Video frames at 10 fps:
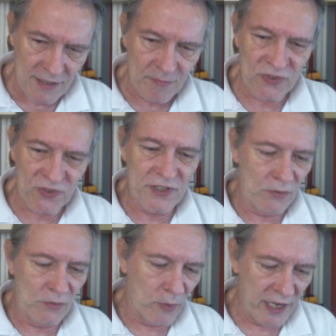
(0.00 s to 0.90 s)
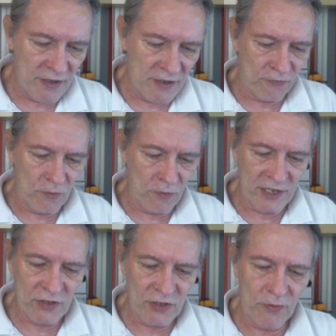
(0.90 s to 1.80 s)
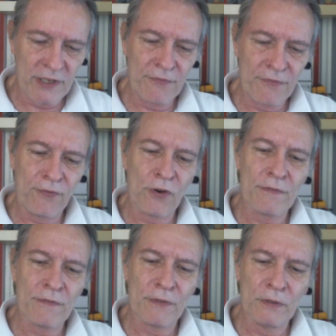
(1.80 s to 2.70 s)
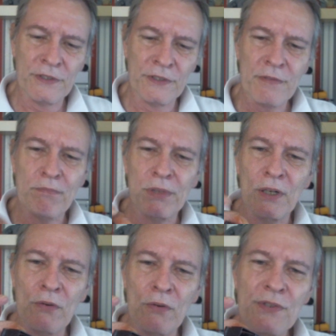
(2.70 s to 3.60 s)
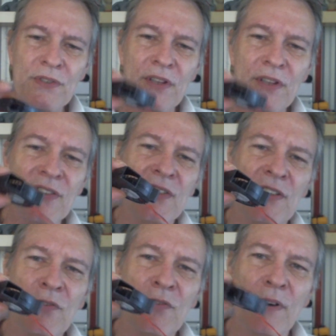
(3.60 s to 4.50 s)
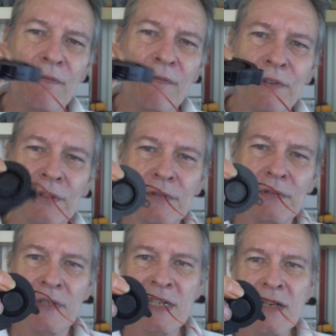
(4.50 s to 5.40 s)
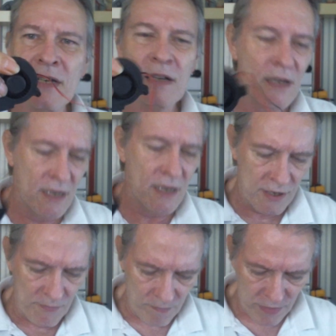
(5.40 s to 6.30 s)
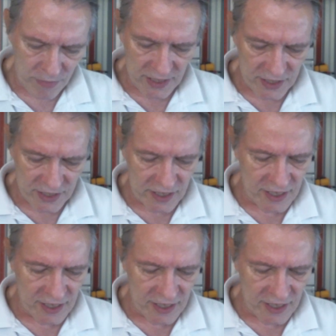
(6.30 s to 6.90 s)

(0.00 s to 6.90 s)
I'm still waiting for my 24 volt blowers. This is a 12 volt one, but